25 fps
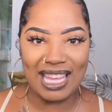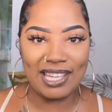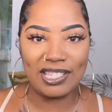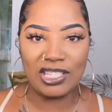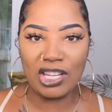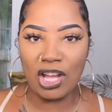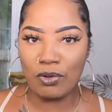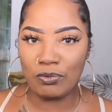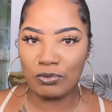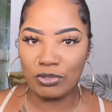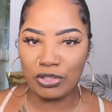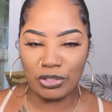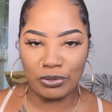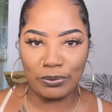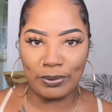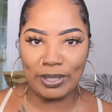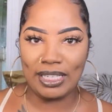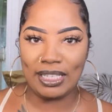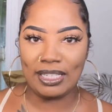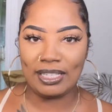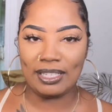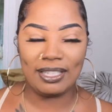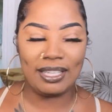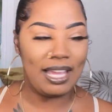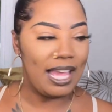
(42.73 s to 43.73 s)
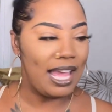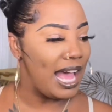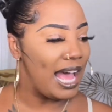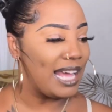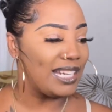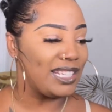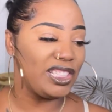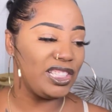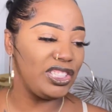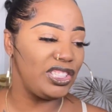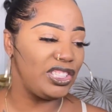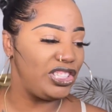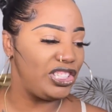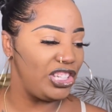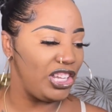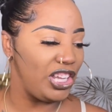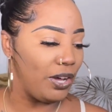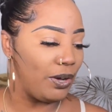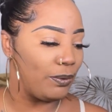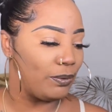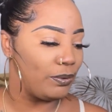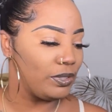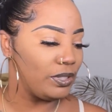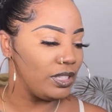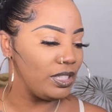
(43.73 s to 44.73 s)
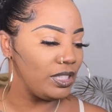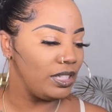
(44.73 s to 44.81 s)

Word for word: I don't do it. I just don't.